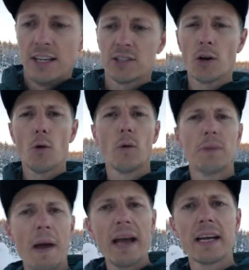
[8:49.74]
So
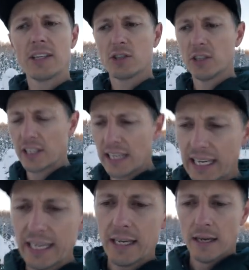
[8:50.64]
with backcountry
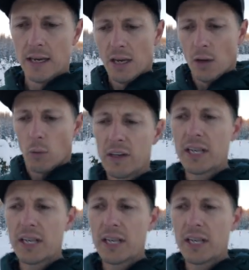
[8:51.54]
skiing, we